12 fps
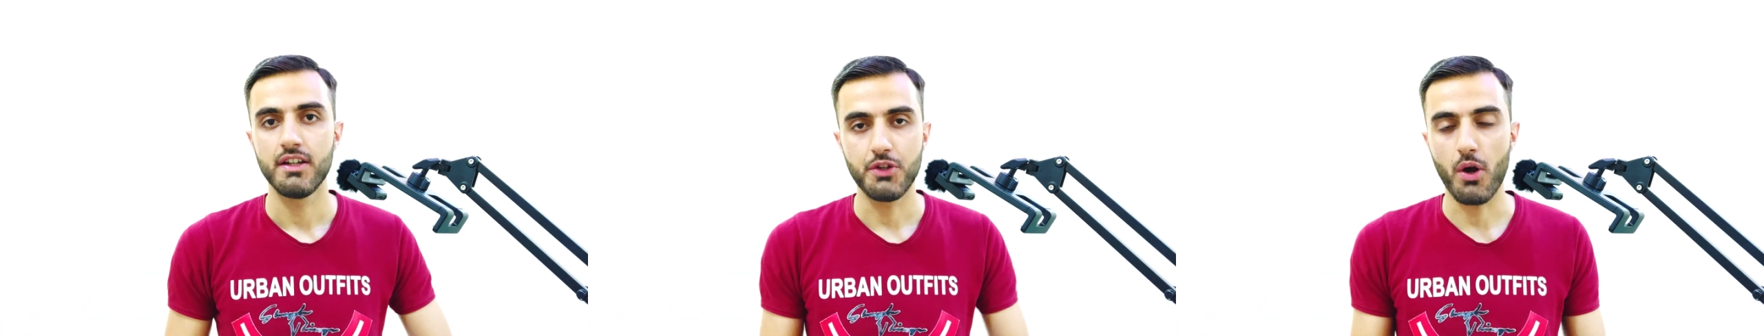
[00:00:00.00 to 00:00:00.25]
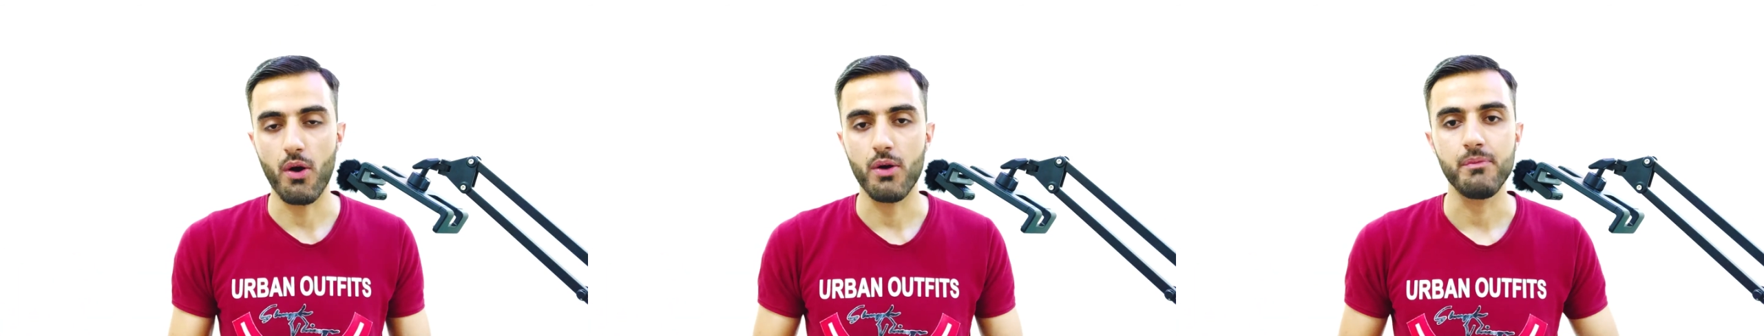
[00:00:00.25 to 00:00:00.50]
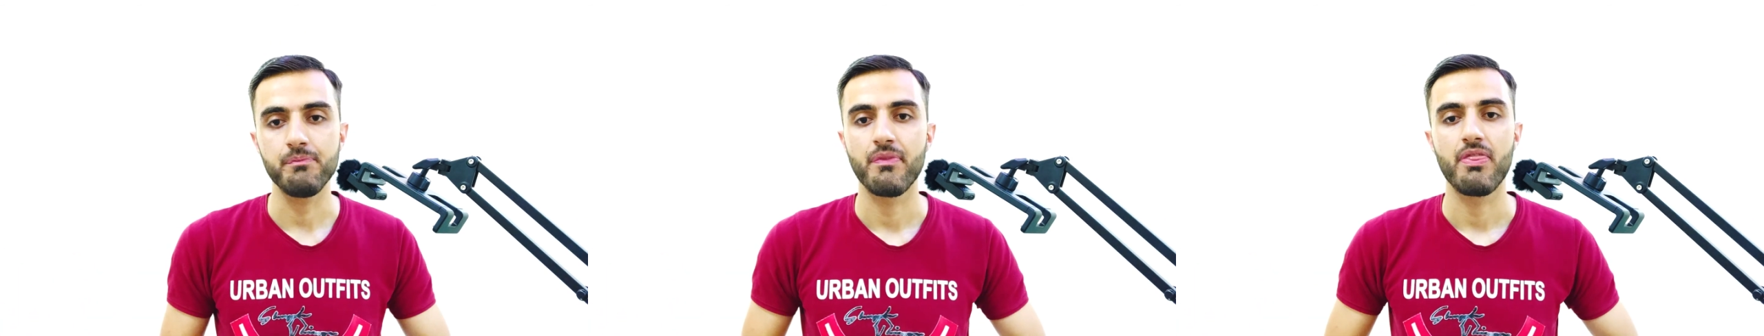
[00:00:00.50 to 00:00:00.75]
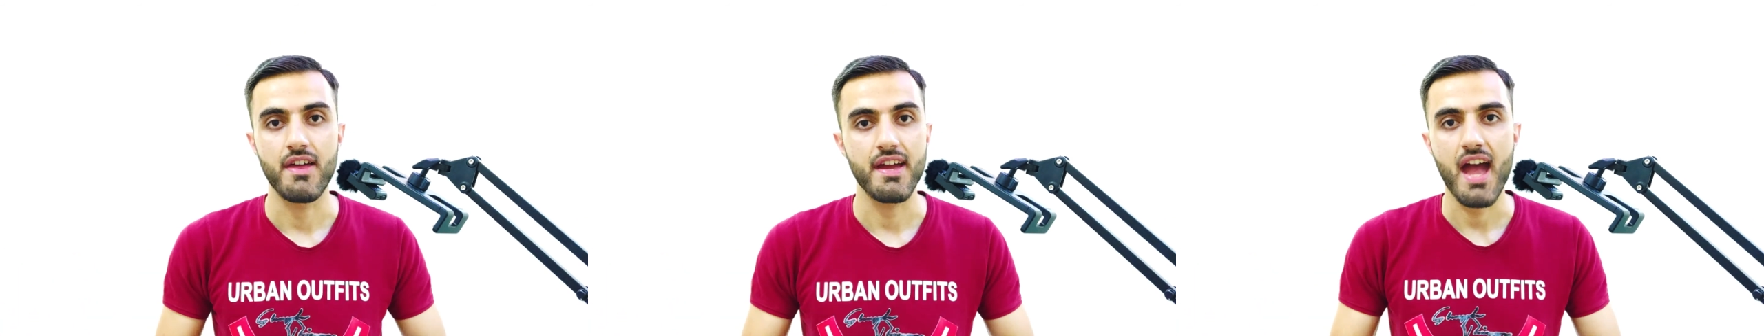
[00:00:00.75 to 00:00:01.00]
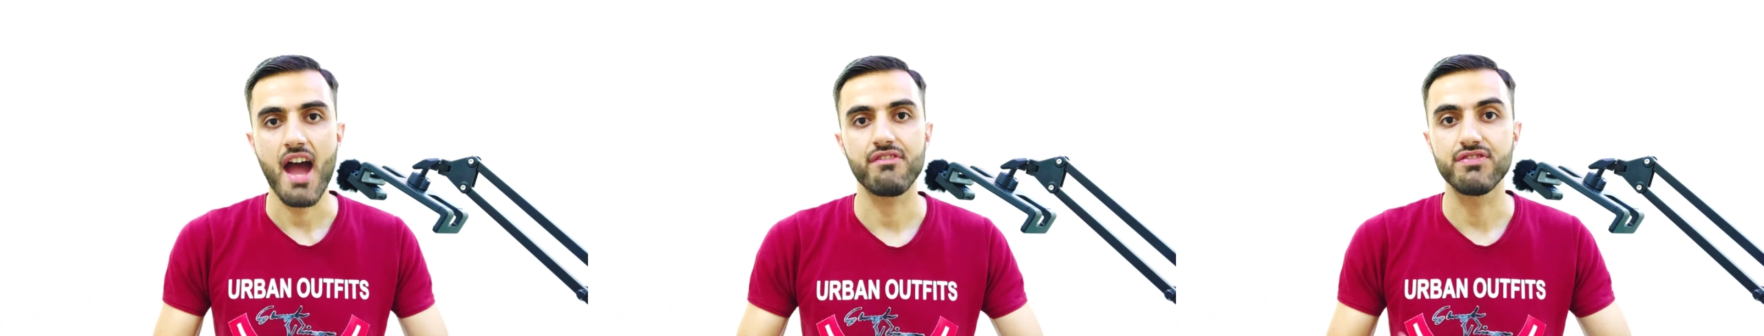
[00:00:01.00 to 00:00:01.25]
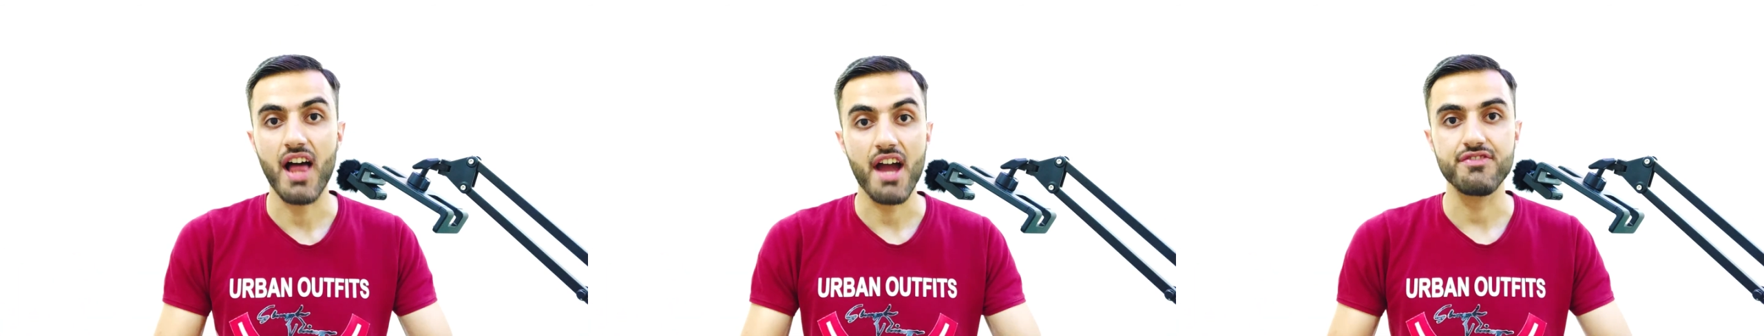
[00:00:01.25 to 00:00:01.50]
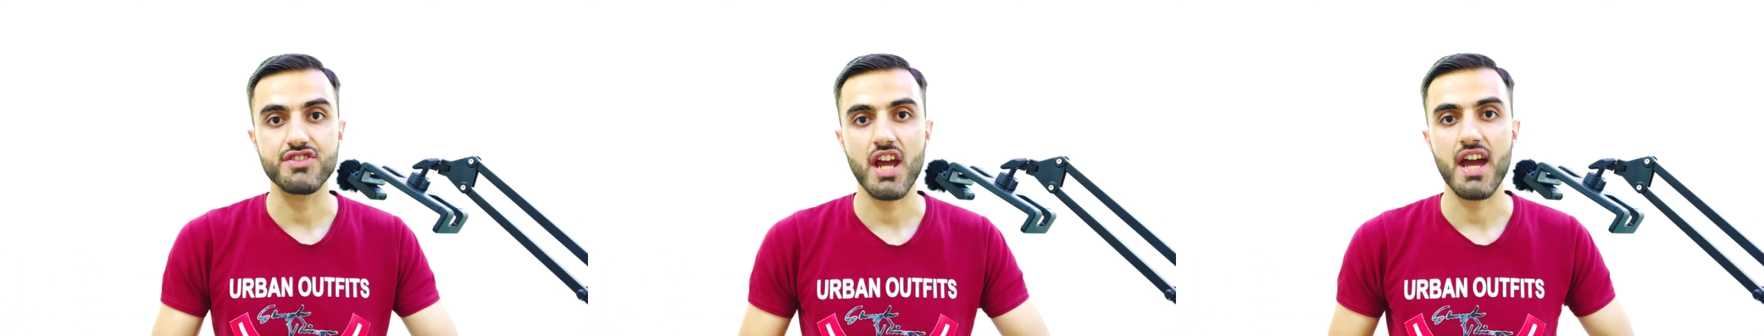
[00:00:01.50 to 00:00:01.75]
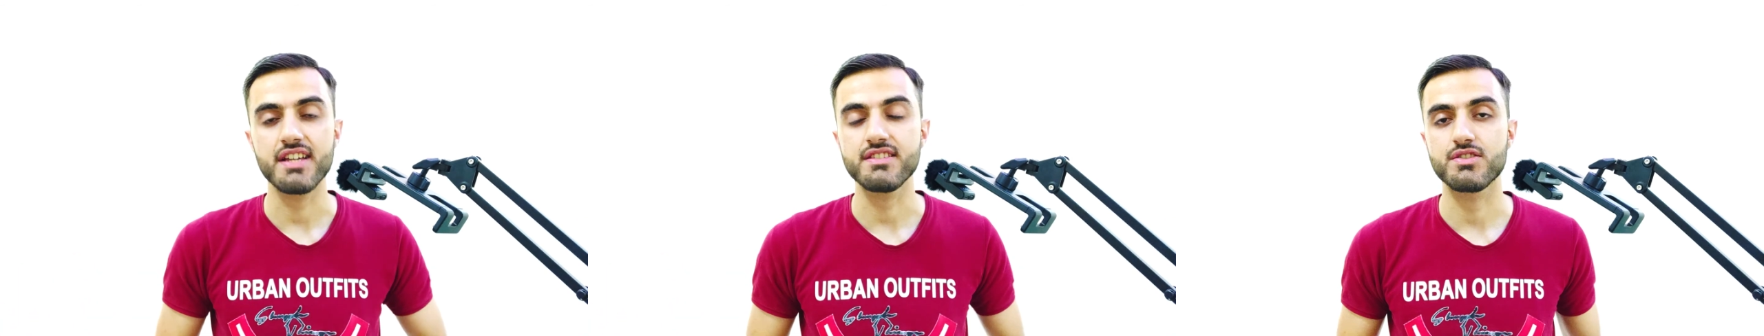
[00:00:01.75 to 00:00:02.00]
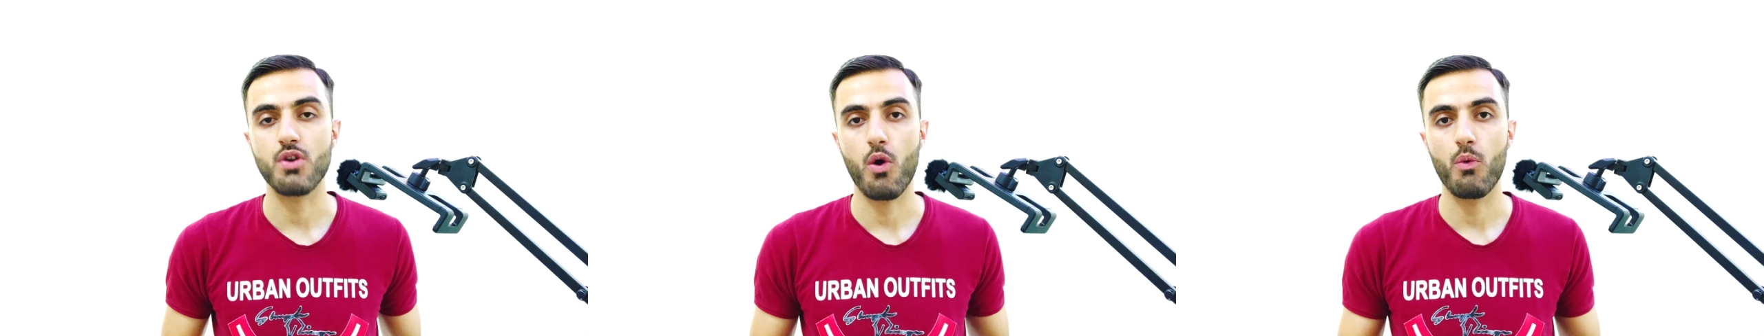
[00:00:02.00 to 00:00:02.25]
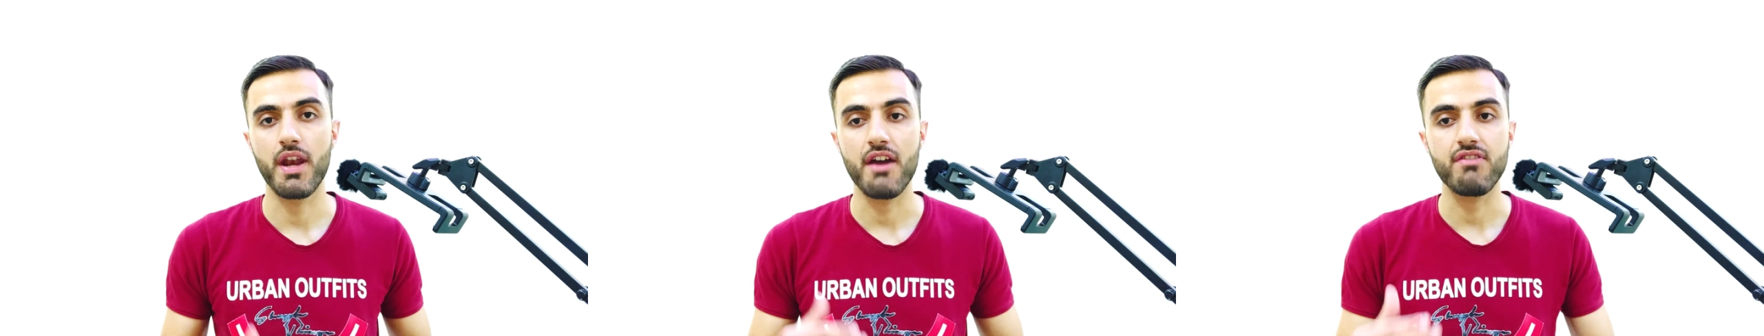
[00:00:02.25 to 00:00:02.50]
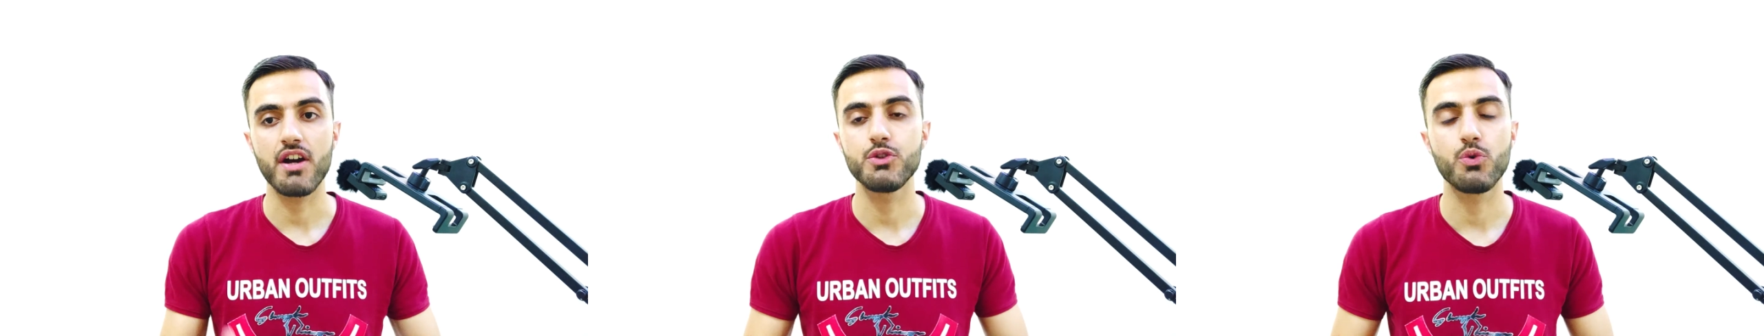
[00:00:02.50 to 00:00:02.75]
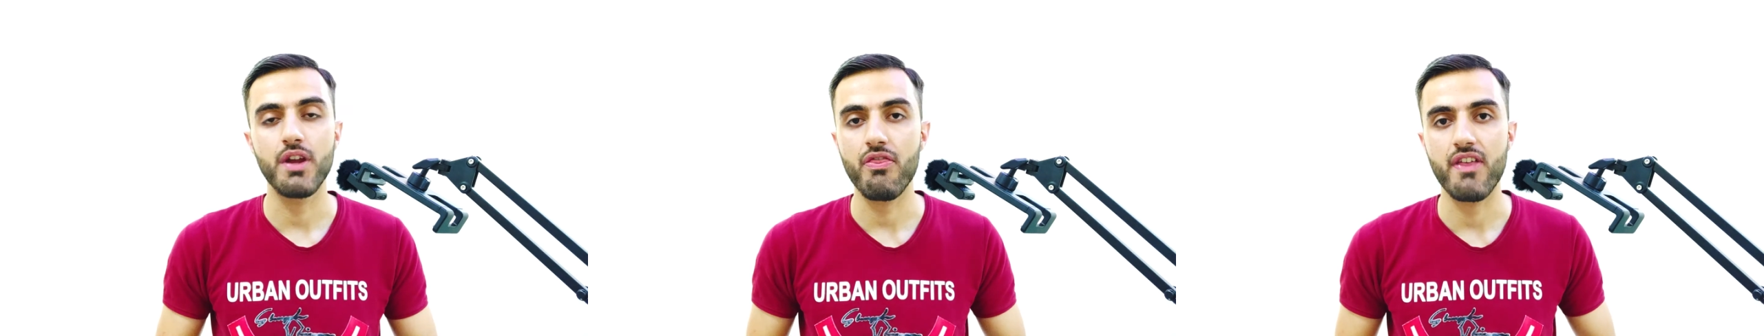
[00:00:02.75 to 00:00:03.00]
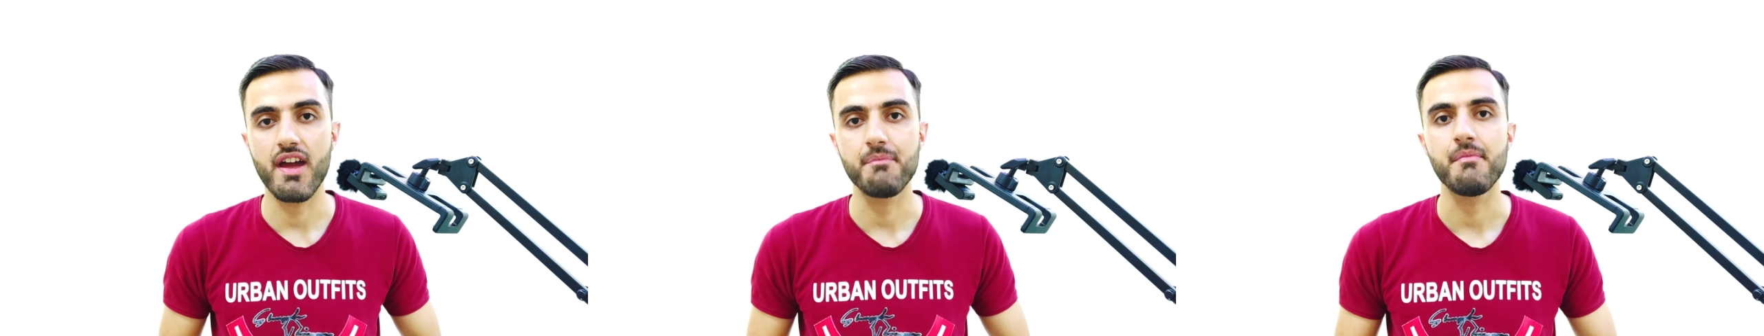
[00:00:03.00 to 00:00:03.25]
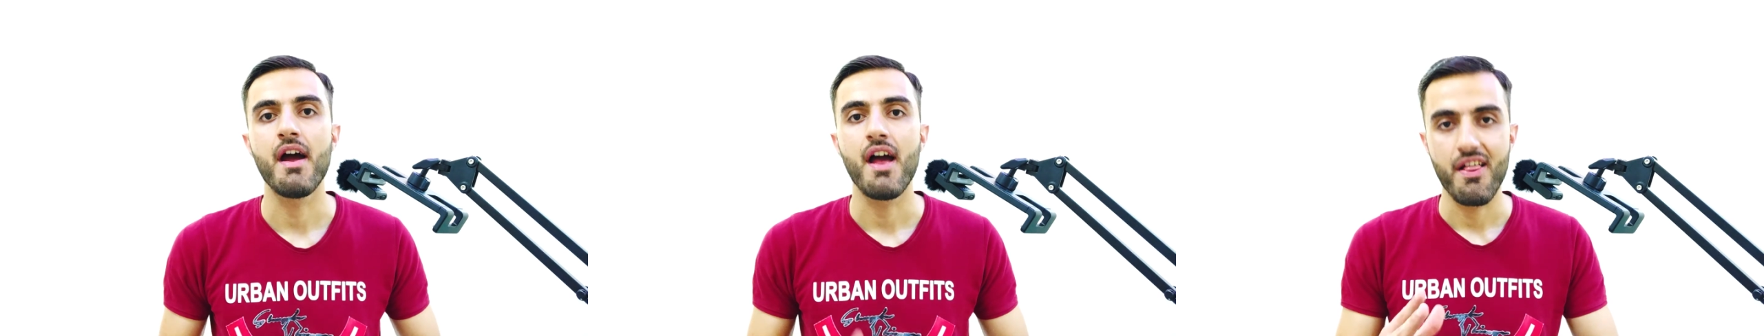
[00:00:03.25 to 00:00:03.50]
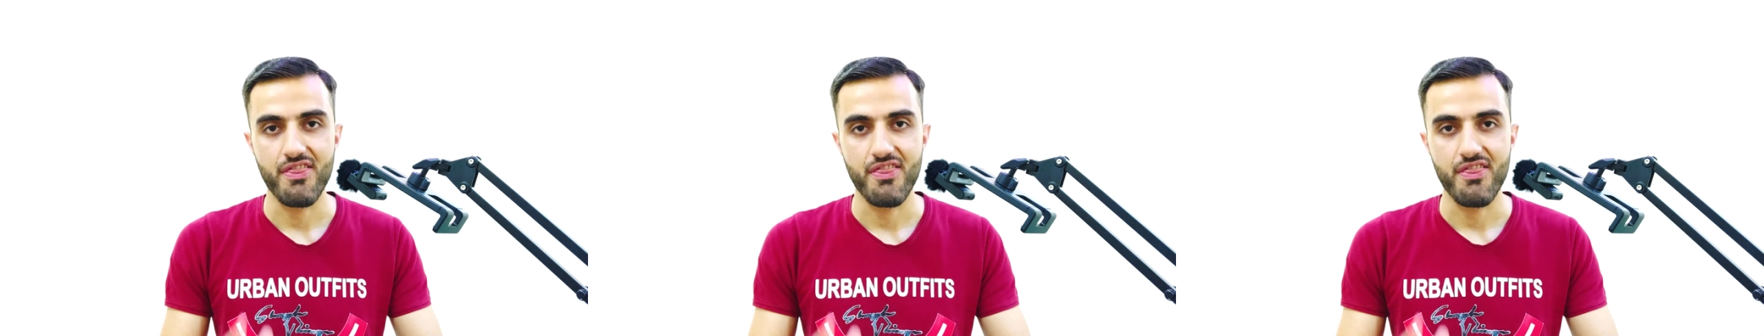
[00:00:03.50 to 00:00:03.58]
No, they have live chat, so whenever you need them,